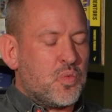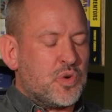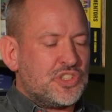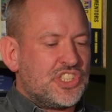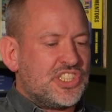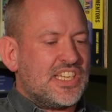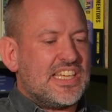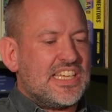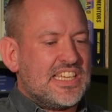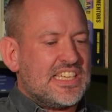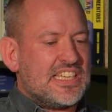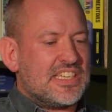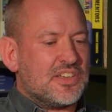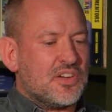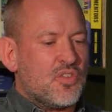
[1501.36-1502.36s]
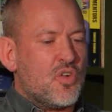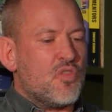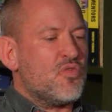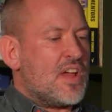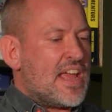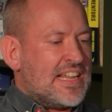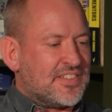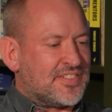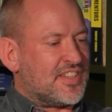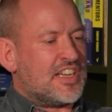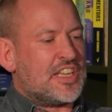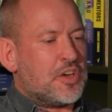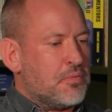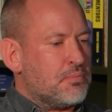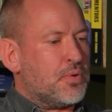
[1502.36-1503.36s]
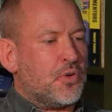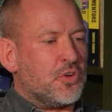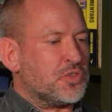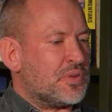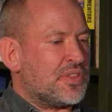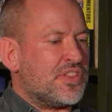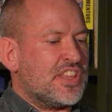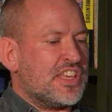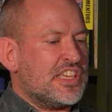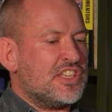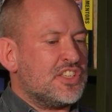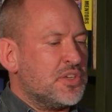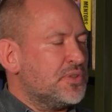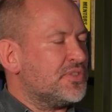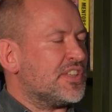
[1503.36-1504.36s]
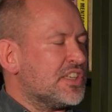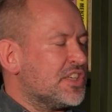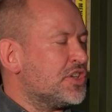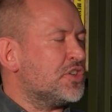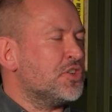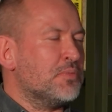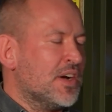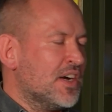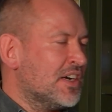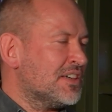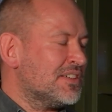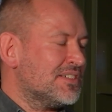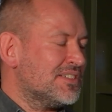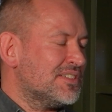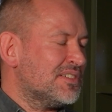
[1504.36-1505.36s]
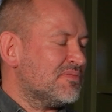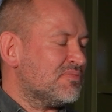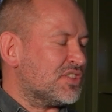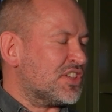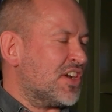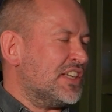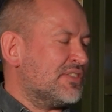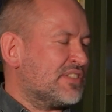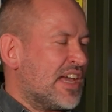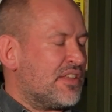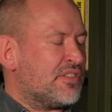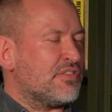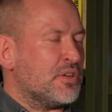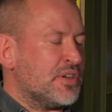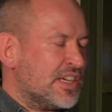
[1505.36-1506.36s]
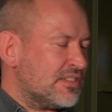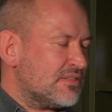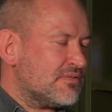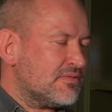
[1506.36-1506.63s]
Was she instantly on board with the using humour to kind of get through it?